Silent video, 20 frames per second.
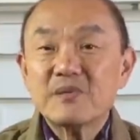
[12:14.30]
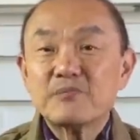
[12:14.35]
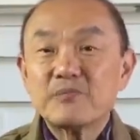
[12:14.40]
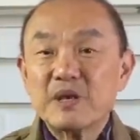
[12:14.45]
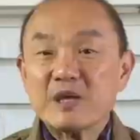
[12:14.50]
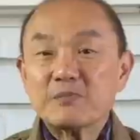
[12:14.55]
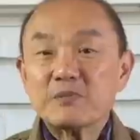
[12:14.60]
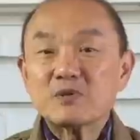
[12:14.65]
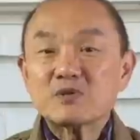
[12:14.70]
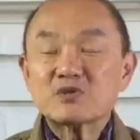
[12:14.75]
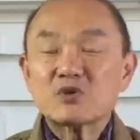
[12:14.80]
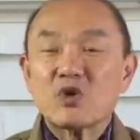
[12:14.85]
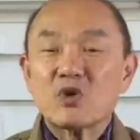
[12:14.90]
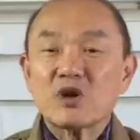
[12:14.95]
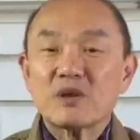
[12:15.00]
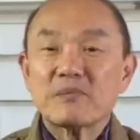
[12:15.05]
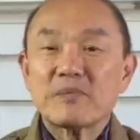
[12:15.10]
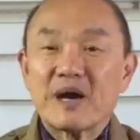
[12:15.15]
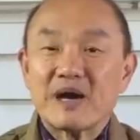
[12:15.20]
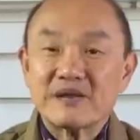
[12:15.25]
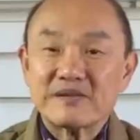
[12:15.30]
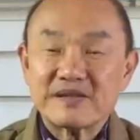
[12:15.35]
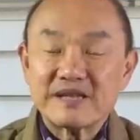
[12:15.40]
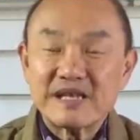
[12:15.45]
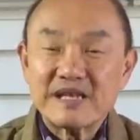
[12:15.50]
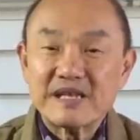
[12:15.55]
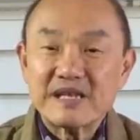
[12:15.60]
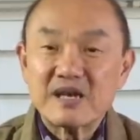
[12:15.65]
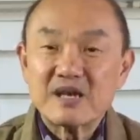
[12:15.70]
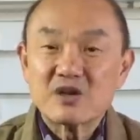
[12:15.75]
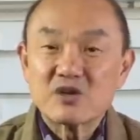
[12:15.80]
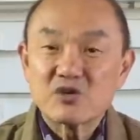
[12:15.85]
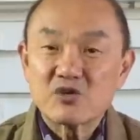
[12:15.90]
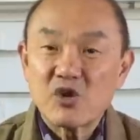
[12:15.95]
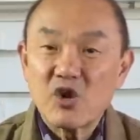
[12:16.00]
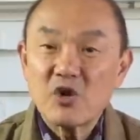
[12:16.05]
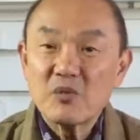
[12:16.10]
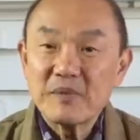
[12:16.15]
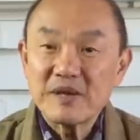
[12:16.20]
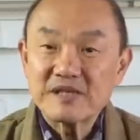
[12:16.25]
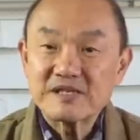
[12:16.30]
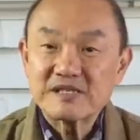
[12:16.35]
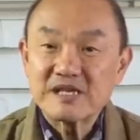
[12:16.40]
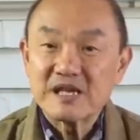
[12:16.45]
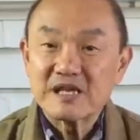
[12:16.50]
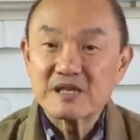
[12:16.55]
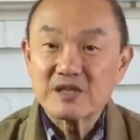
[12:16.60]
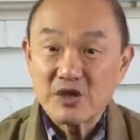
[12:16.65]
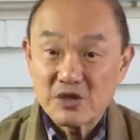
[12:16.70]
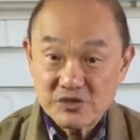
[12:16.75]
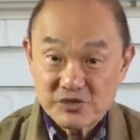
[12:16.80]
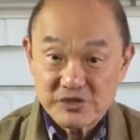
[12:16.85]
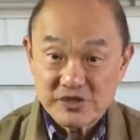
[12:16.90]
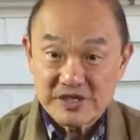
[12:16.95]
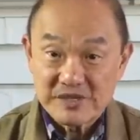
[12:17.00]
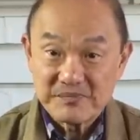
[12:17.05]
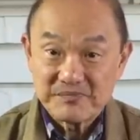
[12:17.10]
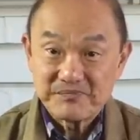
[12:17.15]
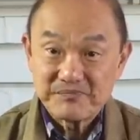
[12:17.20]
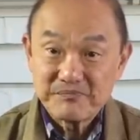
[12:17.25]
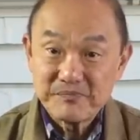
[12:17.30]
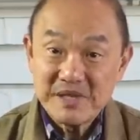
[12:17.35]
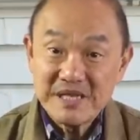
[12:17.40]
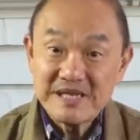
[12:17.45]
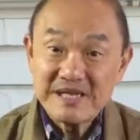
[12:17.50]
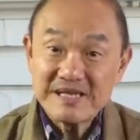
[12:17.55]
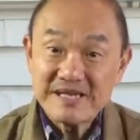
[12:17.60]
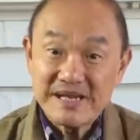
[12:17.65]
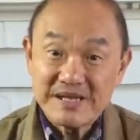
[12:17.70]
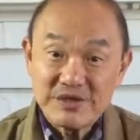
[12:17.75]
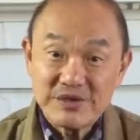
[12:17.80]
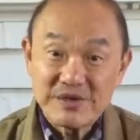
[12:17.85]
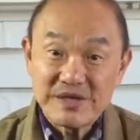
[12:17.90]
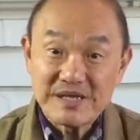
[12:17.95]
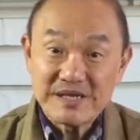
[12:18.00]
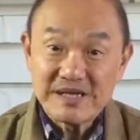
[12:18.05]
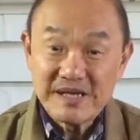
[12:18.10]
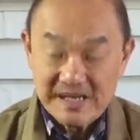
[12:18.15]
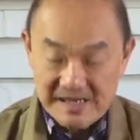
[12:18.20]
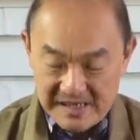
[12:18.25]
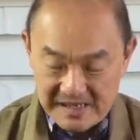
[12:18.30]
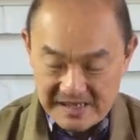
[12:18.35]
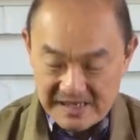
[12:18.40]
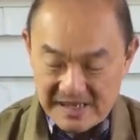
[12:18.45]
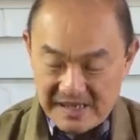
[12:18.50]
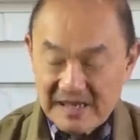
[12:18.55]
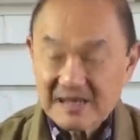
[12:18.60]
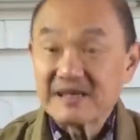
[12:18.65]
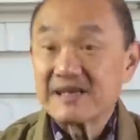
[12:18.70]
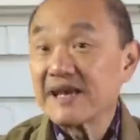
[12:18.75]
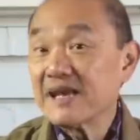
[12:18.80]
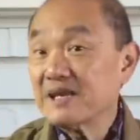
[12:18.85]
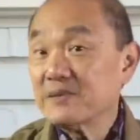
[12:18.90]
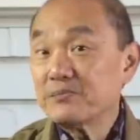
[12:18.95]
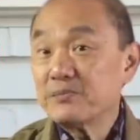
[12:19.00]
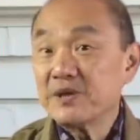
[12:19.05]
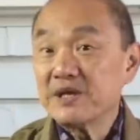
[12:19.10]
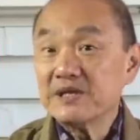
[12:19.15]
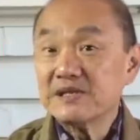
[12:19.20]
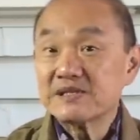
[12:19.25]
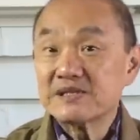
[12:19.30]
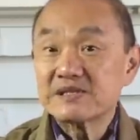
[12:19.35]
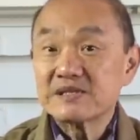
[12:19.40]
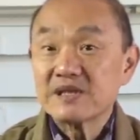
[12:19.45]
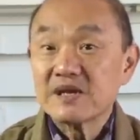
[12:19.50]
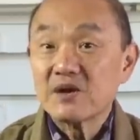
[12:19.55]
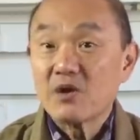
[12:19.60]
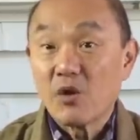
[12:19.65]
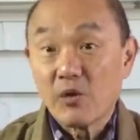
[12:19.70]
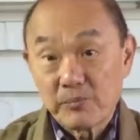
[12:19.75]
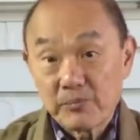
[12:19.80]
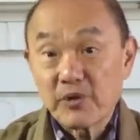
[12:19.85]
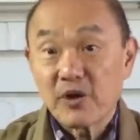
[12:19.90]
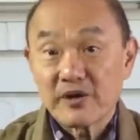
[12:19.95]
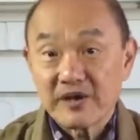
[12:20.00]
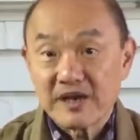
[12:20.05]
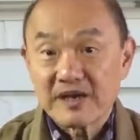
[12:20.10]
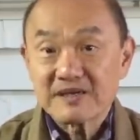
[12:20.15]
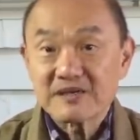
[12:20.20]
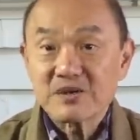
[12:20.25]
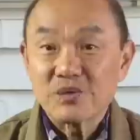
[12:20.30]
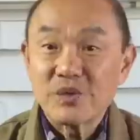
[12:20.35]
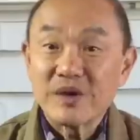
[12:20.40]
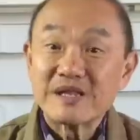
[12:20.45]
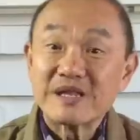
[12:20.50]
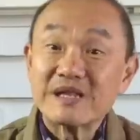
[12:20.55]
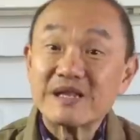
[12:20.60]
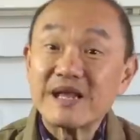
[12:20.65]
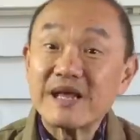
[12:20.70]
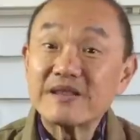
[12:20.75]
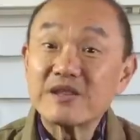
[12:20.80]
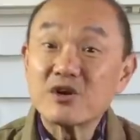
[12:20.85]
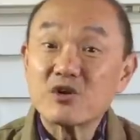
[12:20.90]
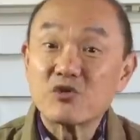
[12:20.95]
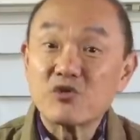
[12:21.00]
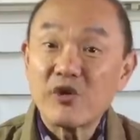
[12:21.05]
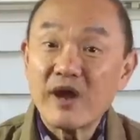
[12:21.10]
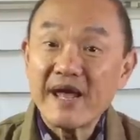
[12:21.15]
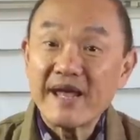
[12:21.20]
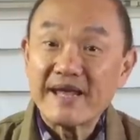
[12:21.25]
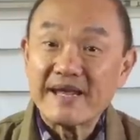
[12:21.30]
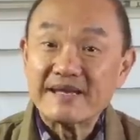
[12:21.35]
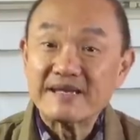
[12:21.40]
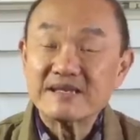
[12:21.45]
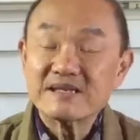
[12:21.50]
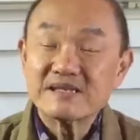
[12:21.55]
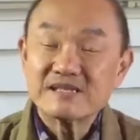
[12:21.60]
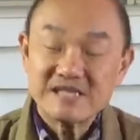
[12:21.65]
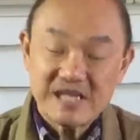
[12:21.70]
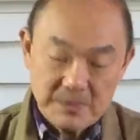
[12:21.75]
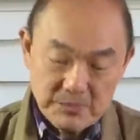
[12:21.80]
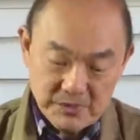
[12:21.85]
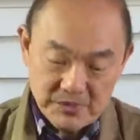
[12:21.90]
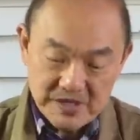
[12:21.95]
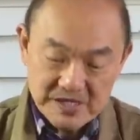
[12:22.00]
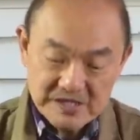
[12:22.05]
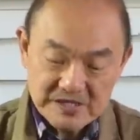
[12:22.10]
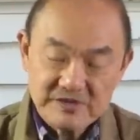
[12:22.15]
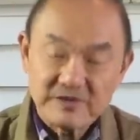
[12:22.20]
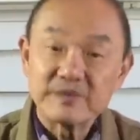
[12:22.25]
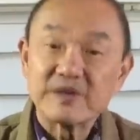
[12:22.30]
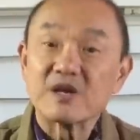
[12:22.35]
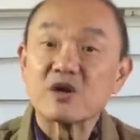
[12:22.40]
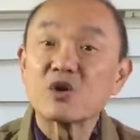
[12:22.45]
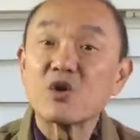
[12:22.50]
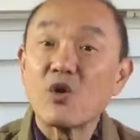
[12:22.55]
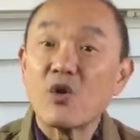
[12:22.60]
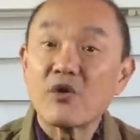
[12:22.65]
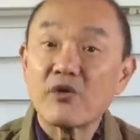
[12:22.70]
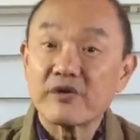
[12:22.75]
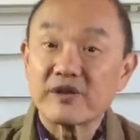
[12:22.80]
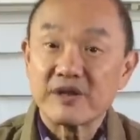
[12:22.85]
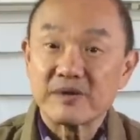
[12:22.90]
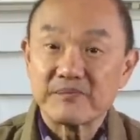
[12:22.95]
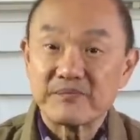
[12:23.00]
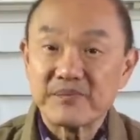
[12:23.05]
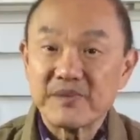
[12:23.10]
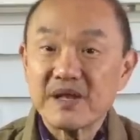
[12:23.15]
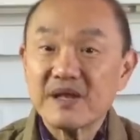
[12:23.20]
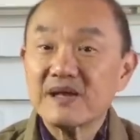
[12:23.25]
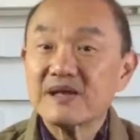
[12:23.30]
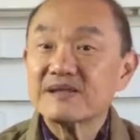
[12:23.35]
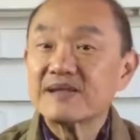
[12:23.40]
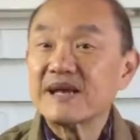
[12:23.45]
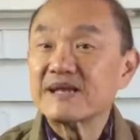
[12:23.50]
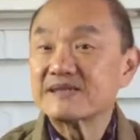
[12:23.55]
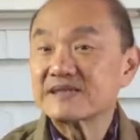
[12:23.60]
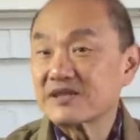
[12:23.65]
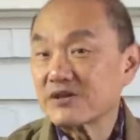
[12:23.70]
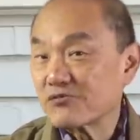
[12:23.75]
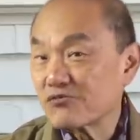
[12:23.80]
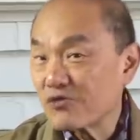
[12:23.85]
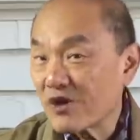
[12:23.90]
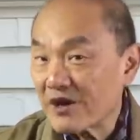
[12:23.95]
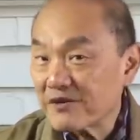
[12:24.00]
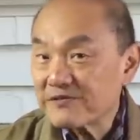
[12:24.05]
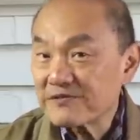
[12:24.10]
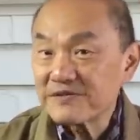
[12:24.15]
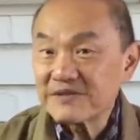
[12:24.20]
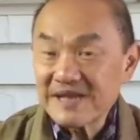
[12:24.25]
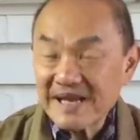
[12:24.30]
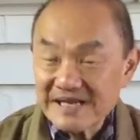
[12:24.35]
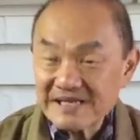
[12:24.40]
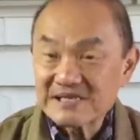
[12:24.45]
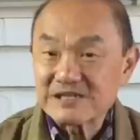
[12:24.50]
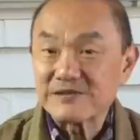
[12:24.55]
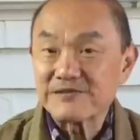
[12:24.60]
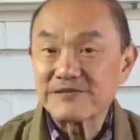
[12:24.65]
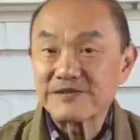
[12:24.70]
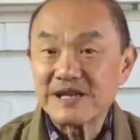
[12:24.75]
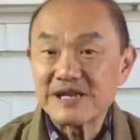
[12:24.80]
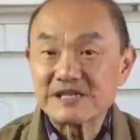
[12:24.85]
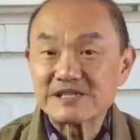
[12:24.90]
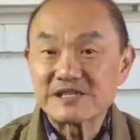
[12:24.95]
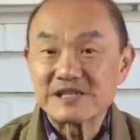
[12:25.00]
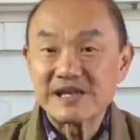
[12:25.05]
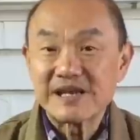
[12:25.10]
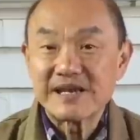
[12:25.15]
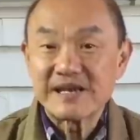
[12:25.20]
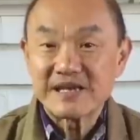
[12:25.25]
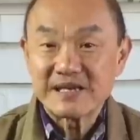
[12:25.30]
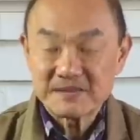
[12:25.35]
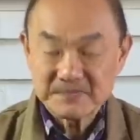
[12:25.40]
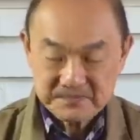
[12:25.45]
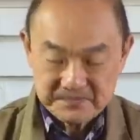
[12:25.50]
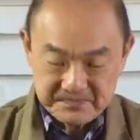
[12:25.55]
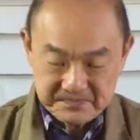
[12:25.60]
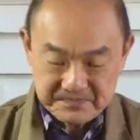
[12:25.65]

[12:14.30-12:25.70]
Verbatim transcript: People talk about the Chromexcel lottery, meaning that you can get a piece or product where the leather grain separates from the corium. That's the rough next to flesh layer.